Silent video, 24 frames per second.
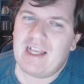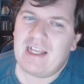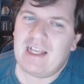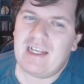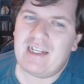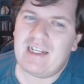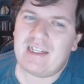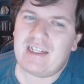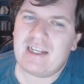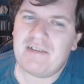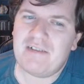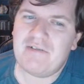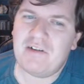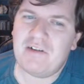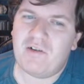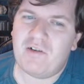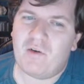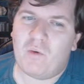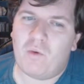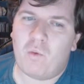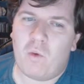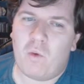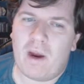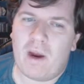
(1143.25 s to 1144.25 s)
it gives you
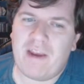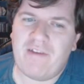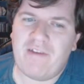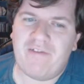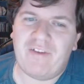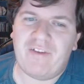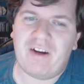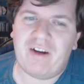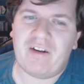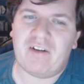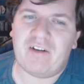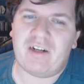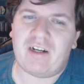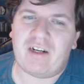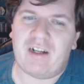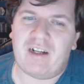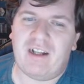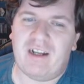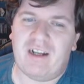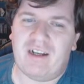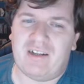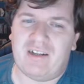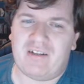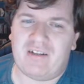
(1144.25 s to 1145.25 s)
a Wayfarer
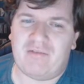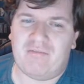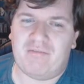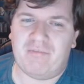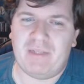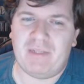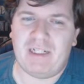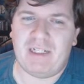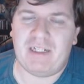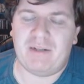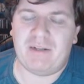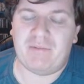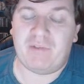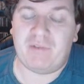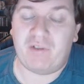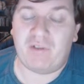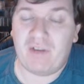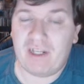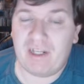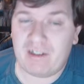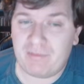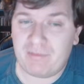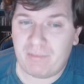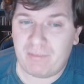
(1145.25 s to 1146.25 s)
class medium
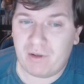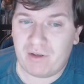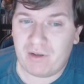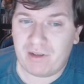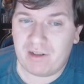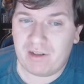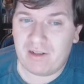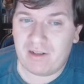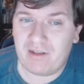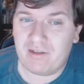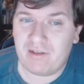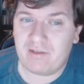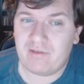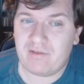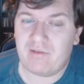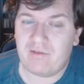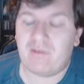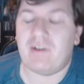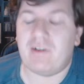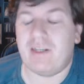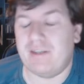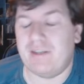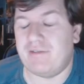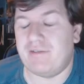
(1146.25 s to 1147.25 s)
transport,
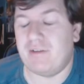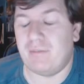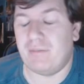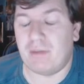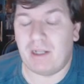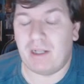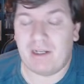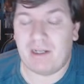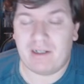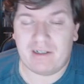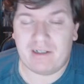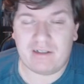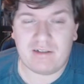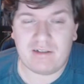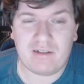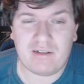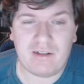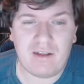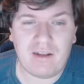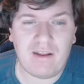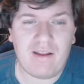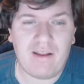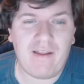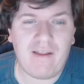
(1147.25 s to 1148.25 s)
or gives the players,
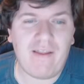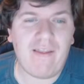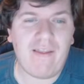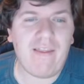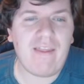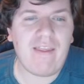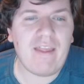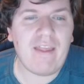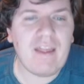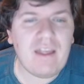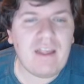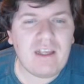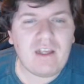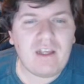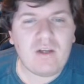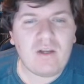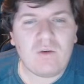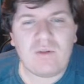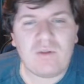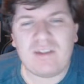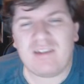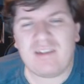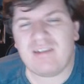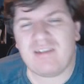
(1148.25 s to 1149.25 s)

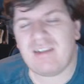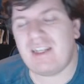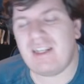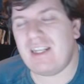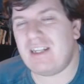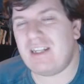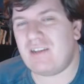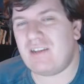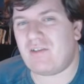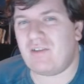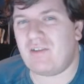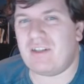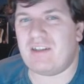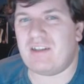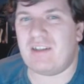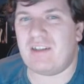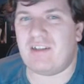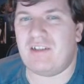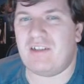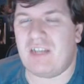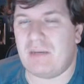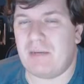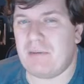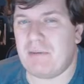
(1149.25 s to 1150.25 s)
which is an interesting
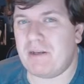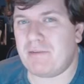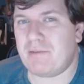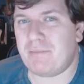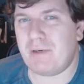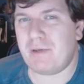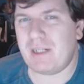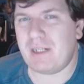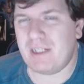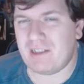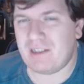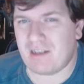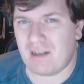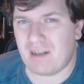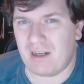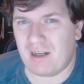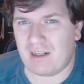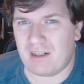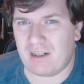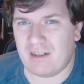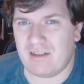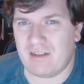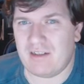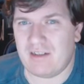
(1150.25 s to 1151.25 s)
ship. It's pretty
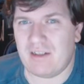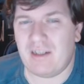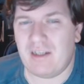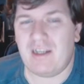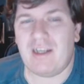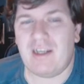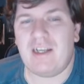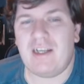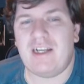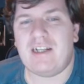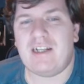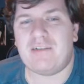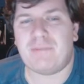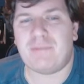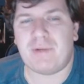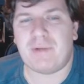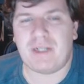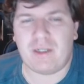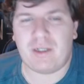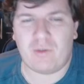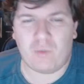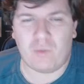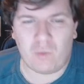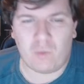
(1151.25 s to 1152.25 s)
sluggish, it's
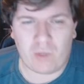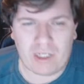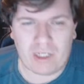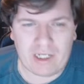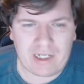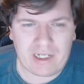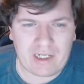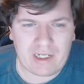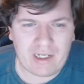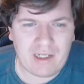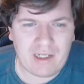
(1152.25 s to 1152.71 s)
pretty weak,